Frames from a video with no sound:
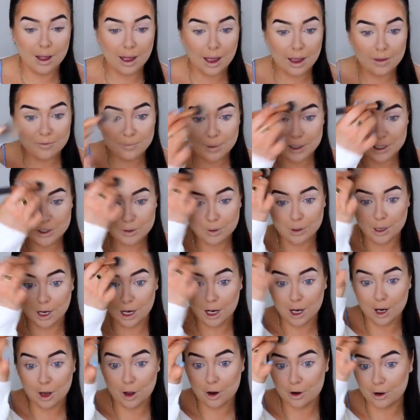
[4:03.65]
I've been doing a
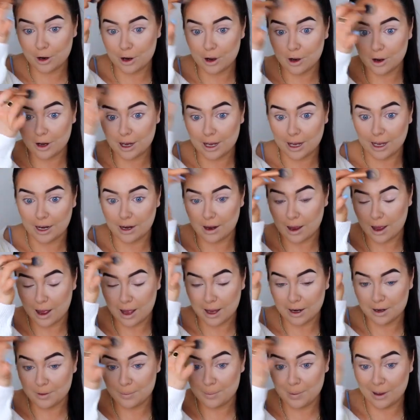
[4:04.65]
lot of cooking
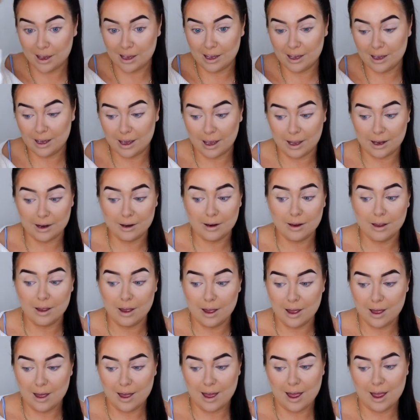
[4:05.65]
and baking.
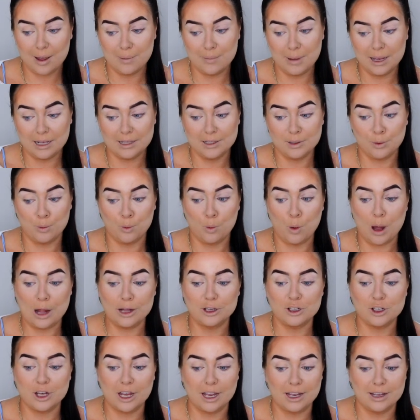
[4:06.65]
I made some
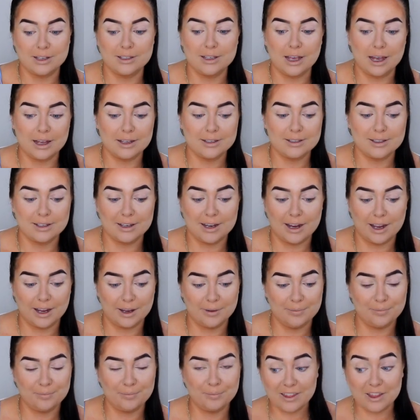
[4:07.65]
Welsh cakes
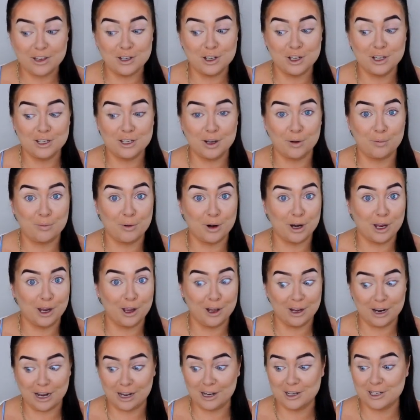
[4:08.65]
yesterday. They turned out pretty
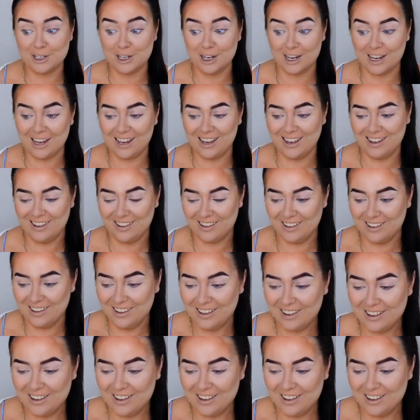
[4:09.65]
good, actually.